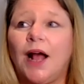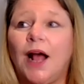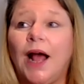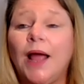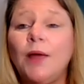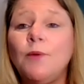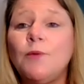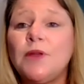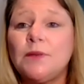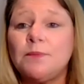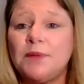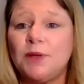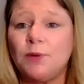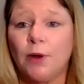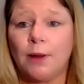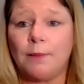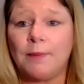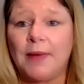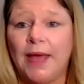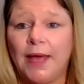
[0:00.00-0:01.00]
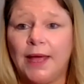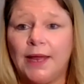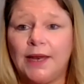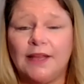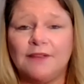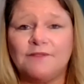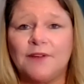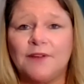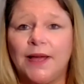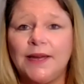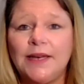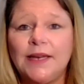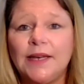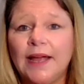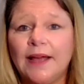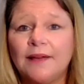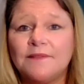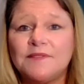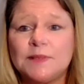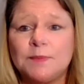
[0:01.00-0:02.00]
I wouldn't be where I'm at if I didn't
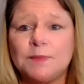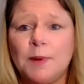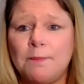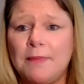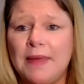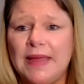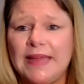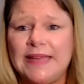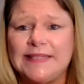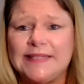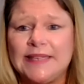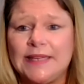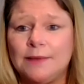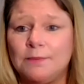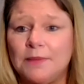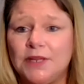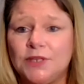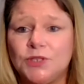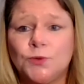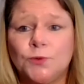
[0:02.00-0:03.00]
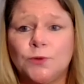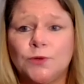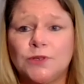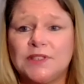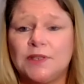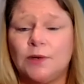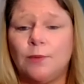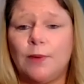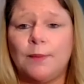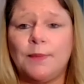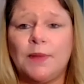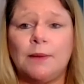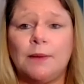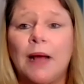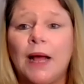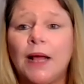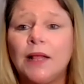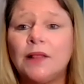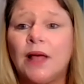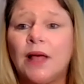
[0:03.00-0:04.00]
have some amazing mentors and women in
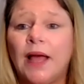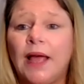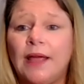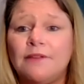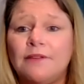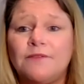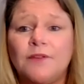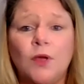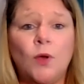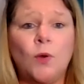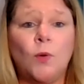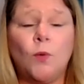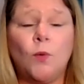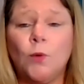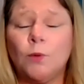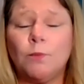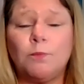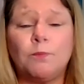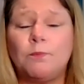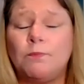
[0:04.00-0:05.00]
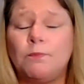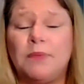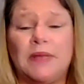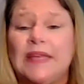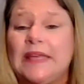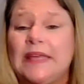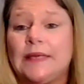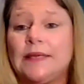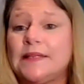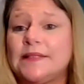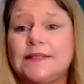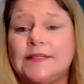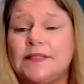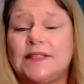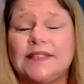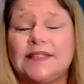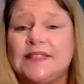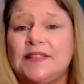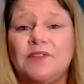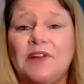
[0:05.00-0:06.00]
my life, or beings, it
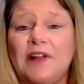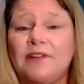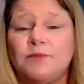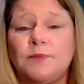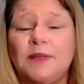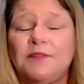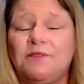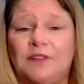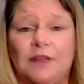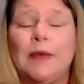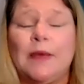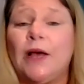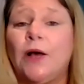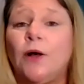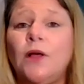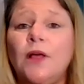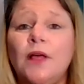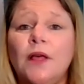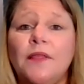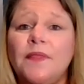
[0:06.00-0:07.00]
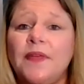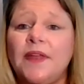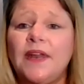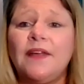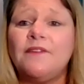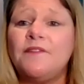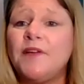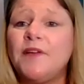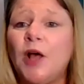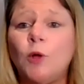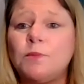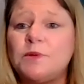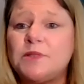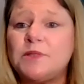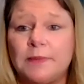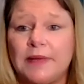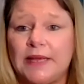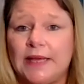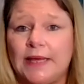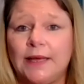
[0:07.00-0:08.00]
doesn't even have to be female, that have
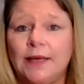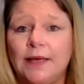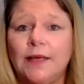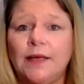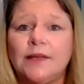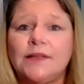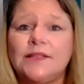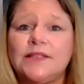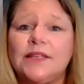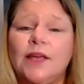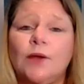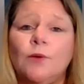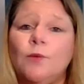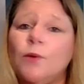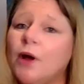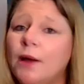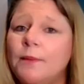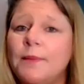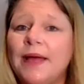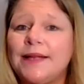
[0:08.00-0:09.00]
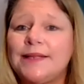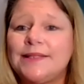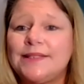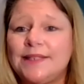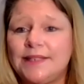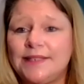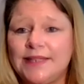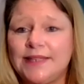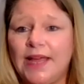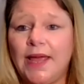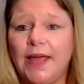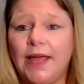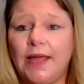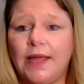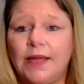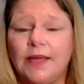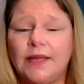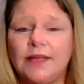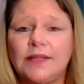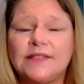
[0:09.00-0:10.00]
helped me to get where I'm at
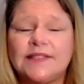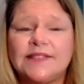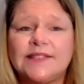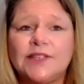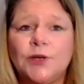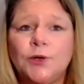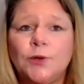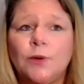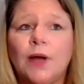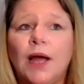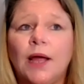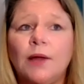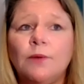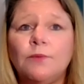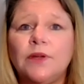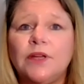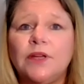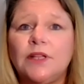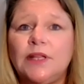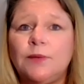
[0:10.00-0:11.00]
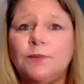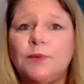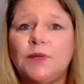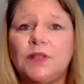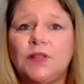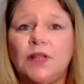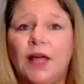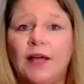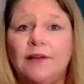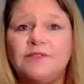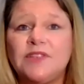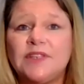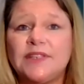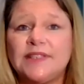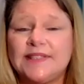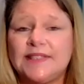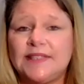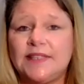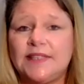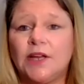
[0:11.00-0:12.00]
today. And so I really would love to
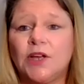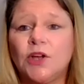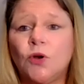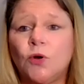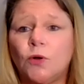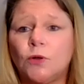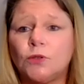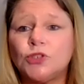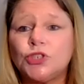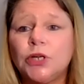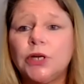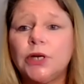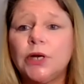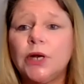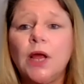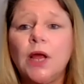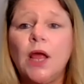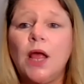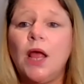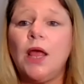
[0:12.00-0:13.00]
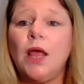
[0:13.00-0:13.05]
see a culture